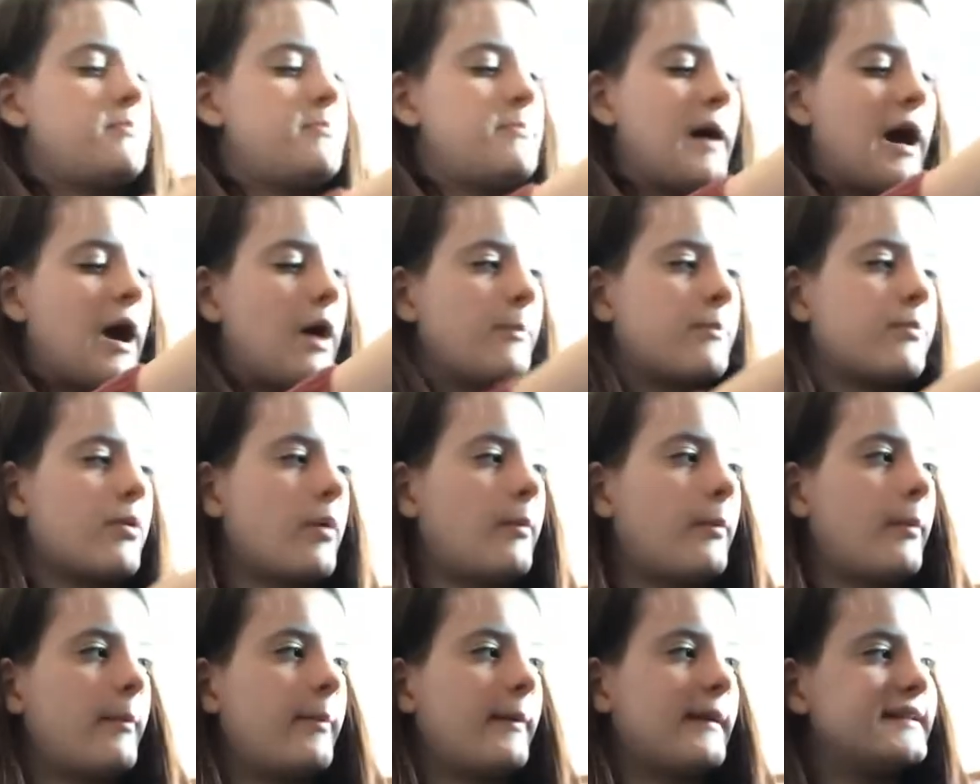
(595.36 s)
but I'll
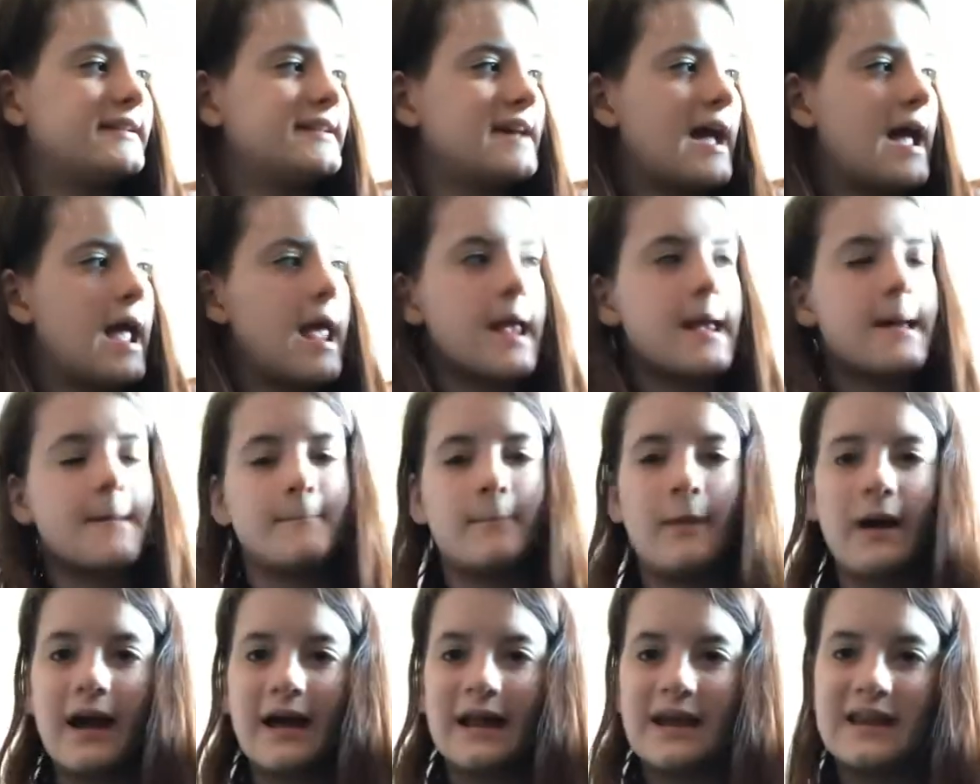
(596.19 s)
probably take
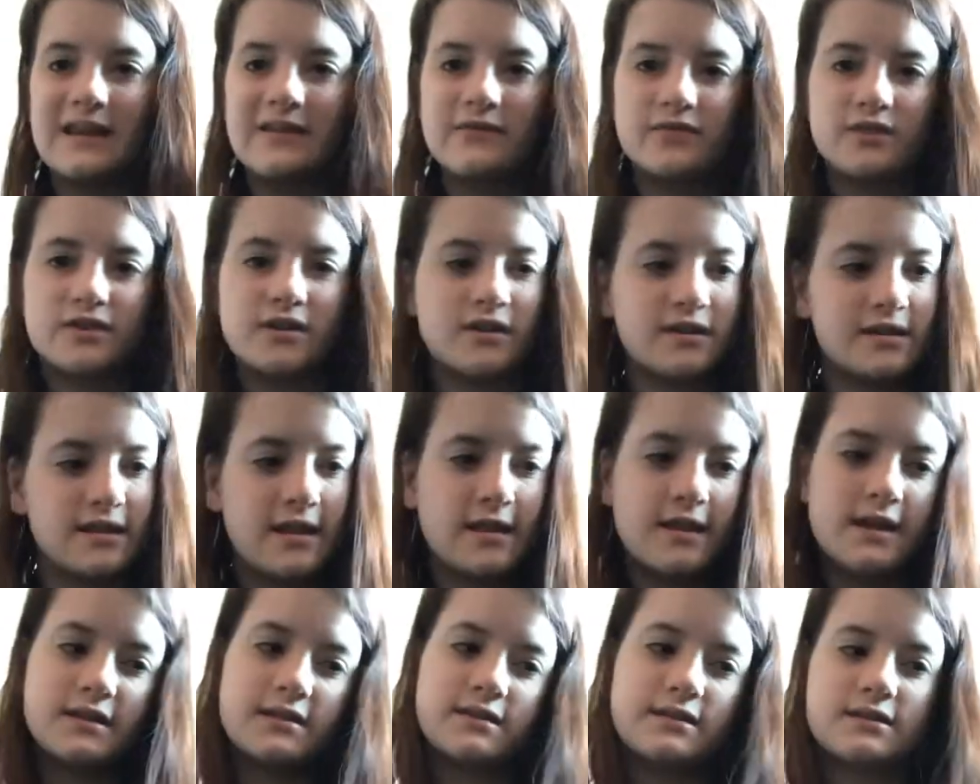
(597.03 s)
my Leavers hoodie
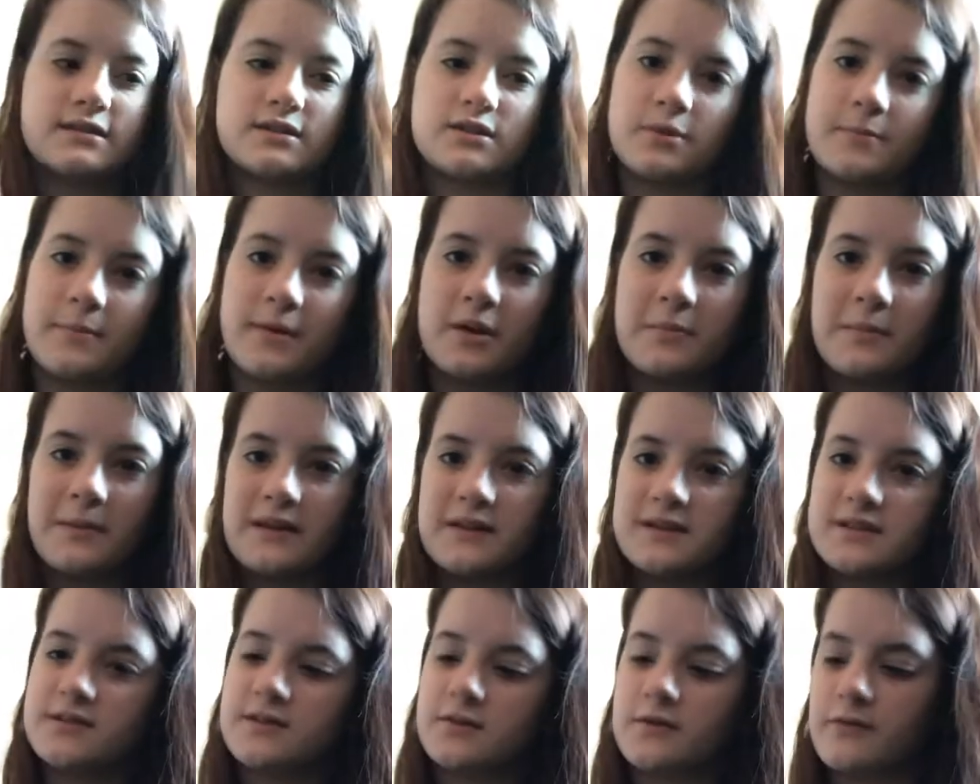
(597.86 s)
that should be coming
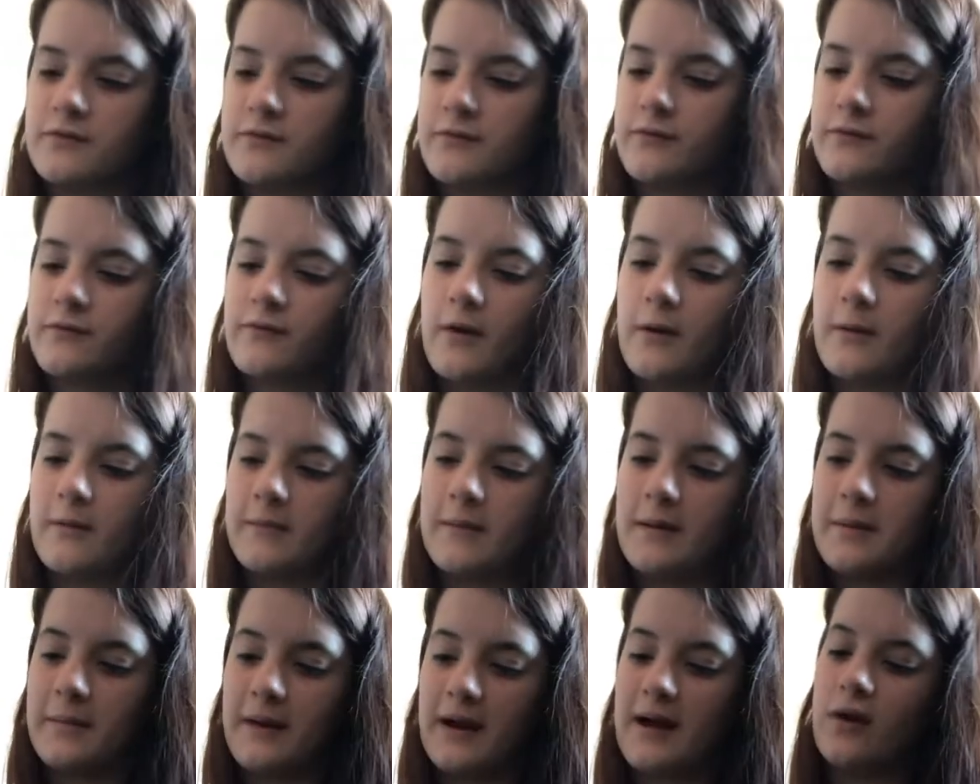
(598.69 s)
soon from
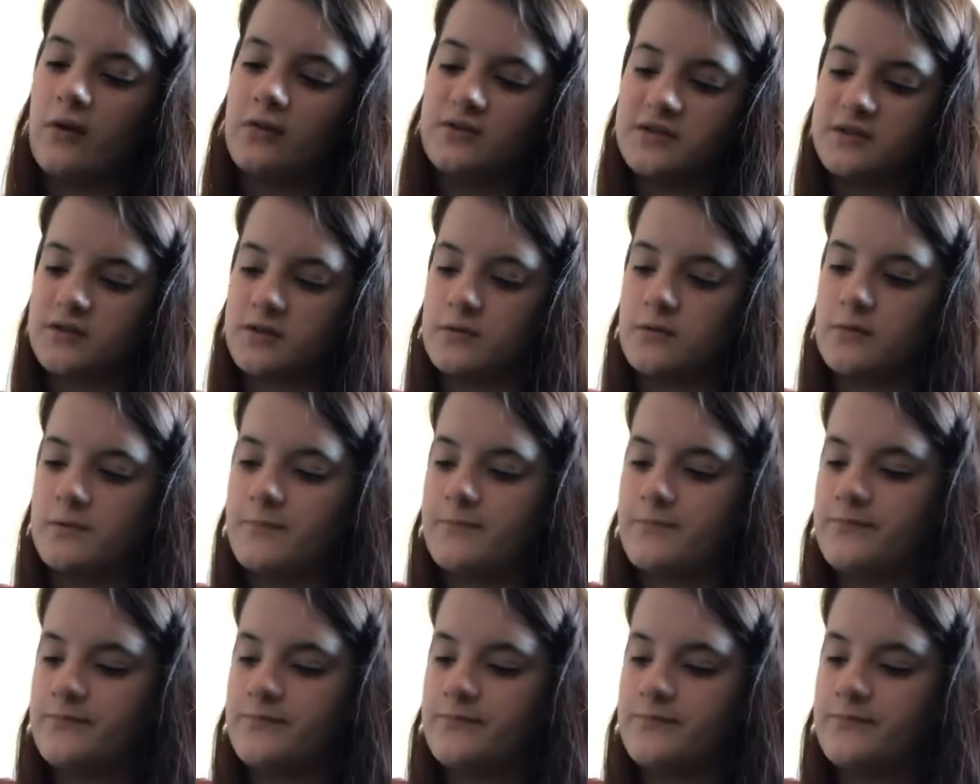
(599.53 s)
my old school.